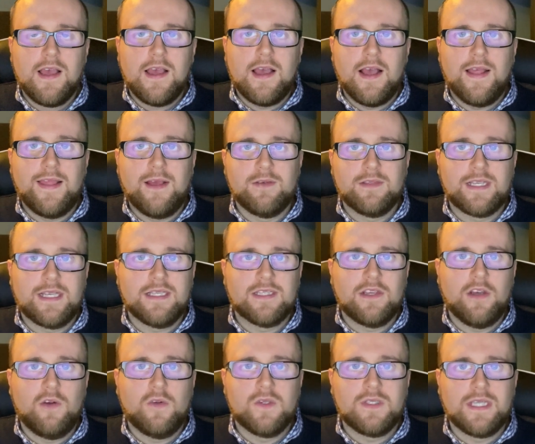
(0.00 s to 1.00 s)
and that was against
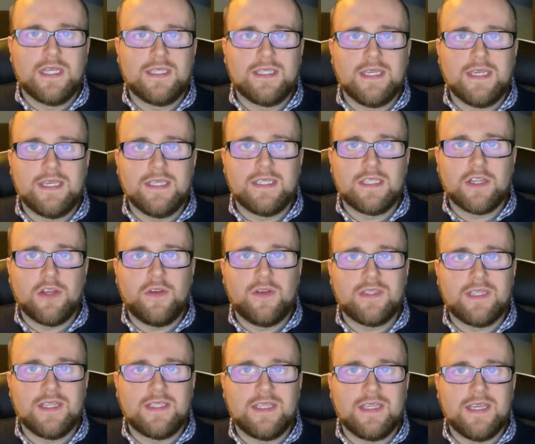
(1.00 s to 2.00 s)
Hull City. Stoke
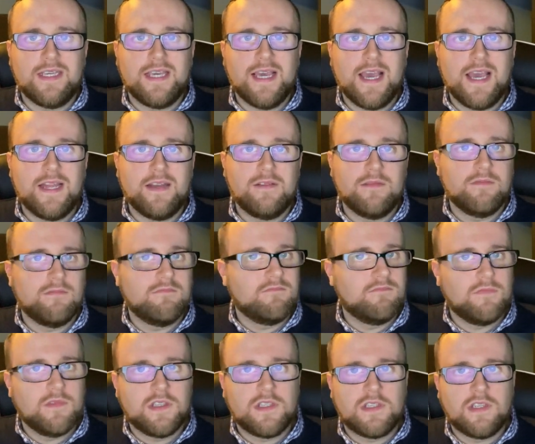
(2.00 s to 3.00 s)
City again,
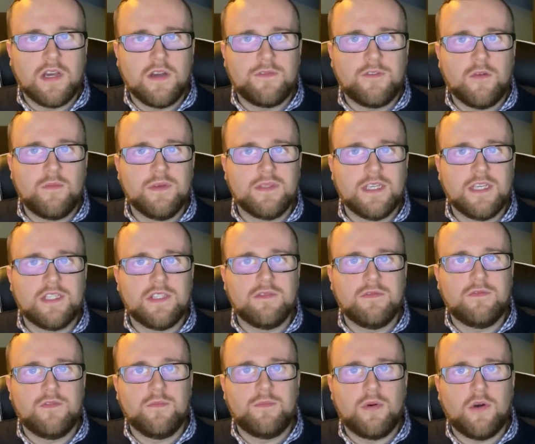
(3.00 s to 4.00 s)
tough opposition
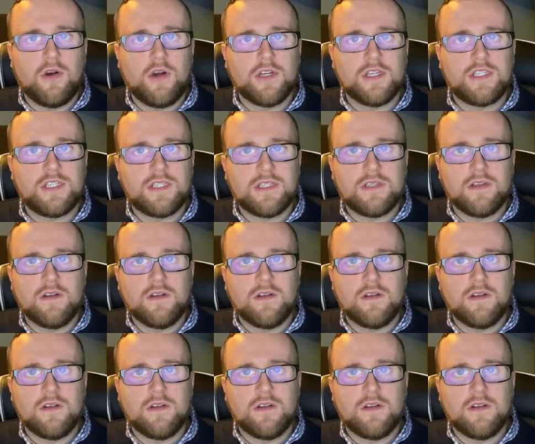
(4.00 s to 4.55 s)
for Posh.